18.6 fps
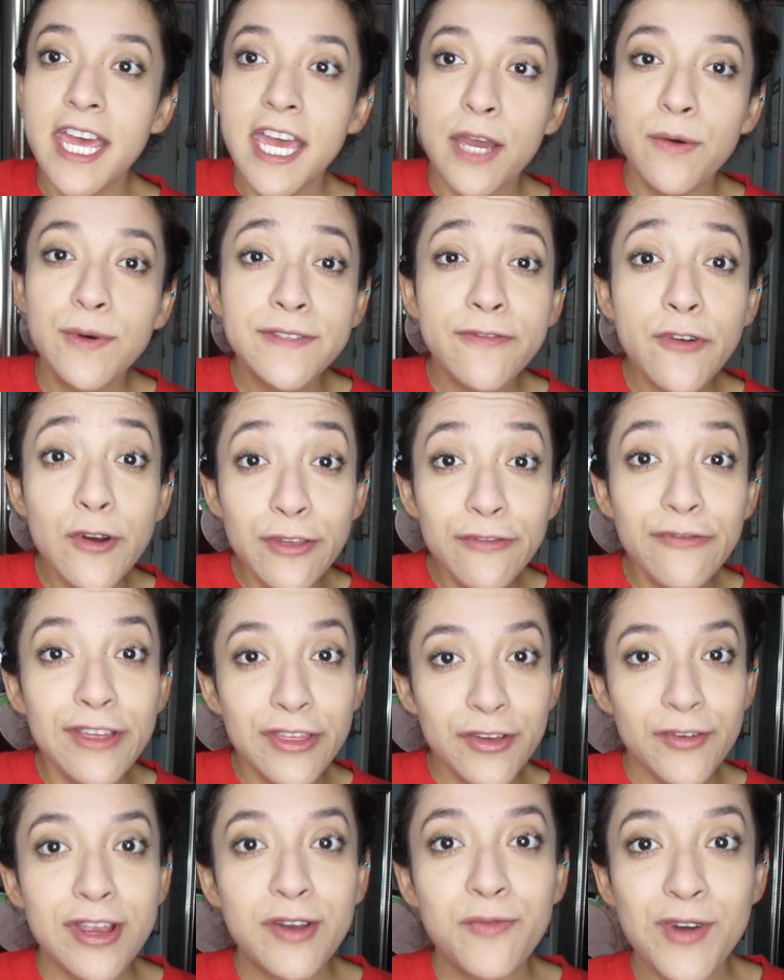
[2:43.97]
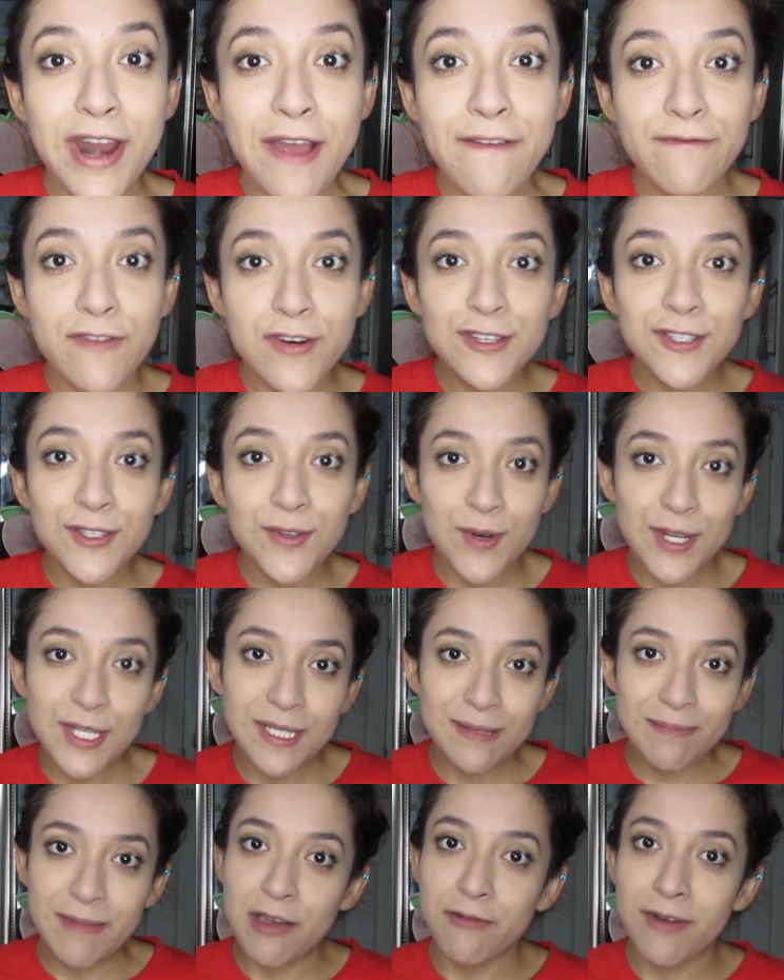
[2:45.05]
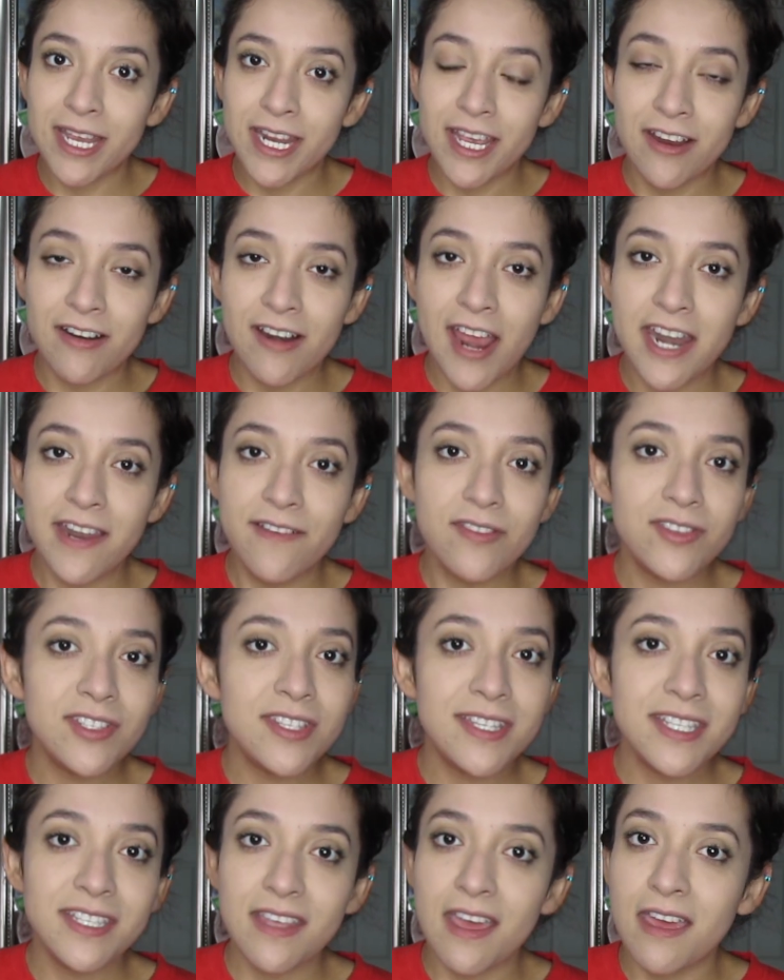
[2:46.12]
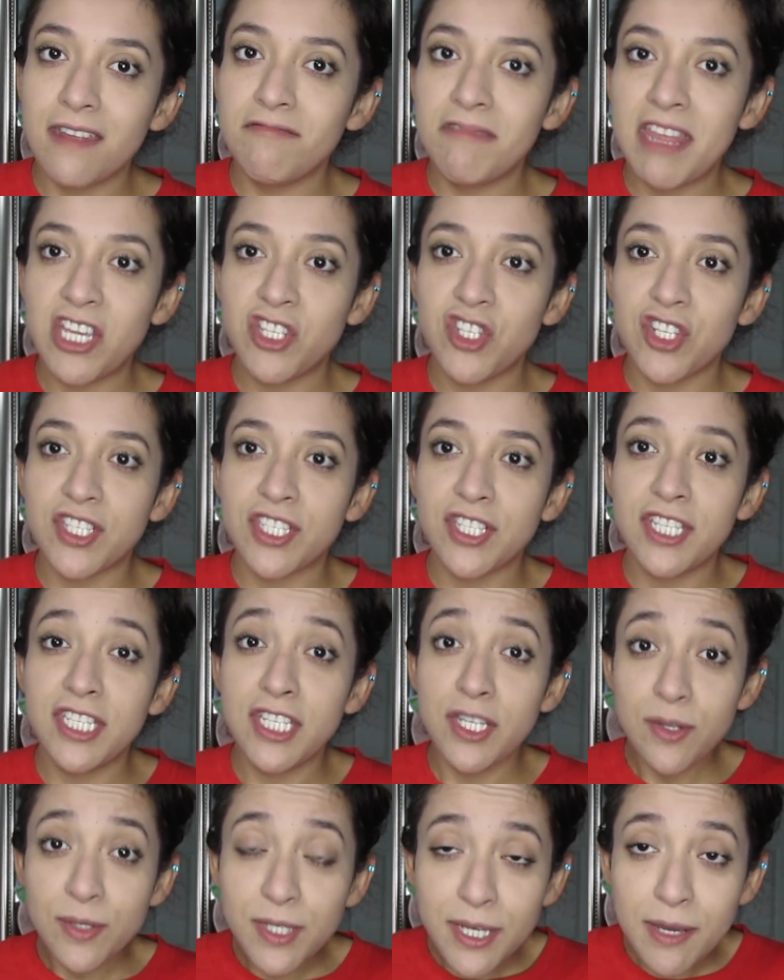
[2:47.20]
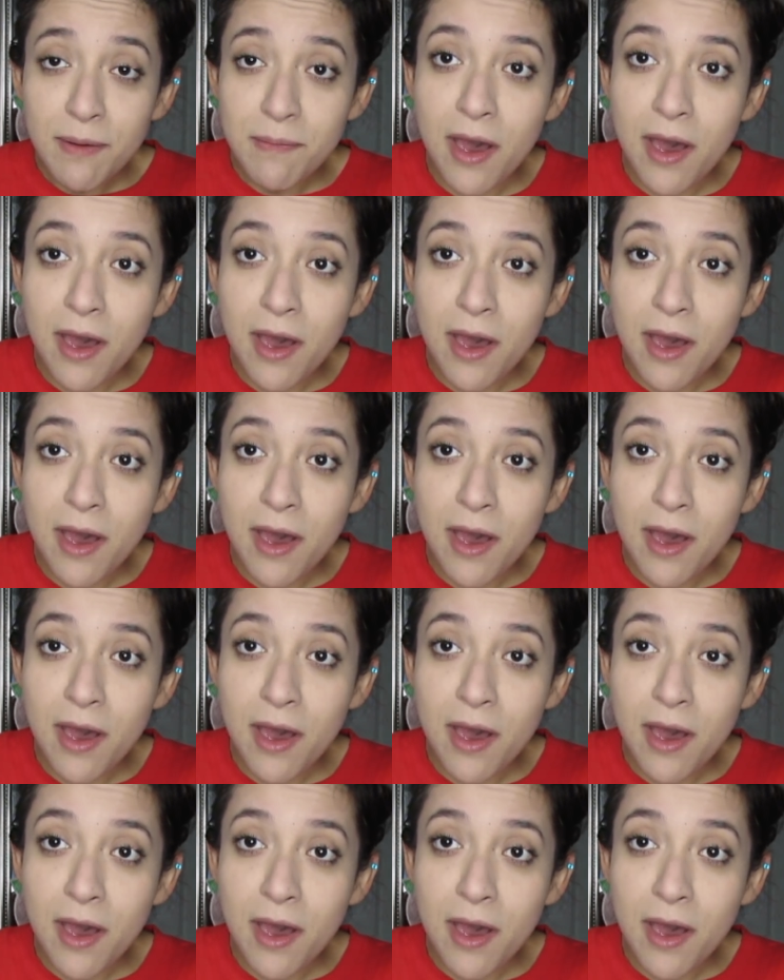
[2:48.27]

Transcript: It was 4th or 5th grade when I first noticed my white hair, and ever since then they just continue to come